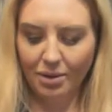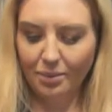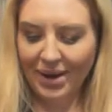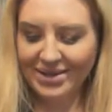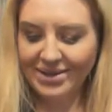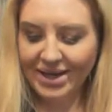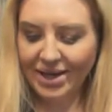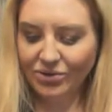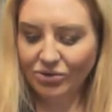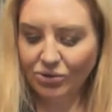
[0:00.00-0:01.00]
Pisces,
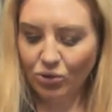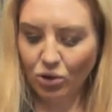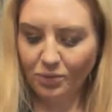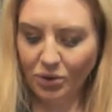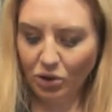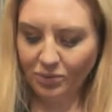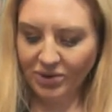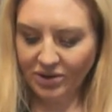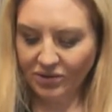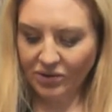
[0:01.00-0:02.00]
Cancer, Scorpio,
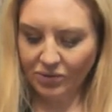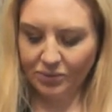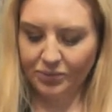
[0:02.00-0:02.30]
please.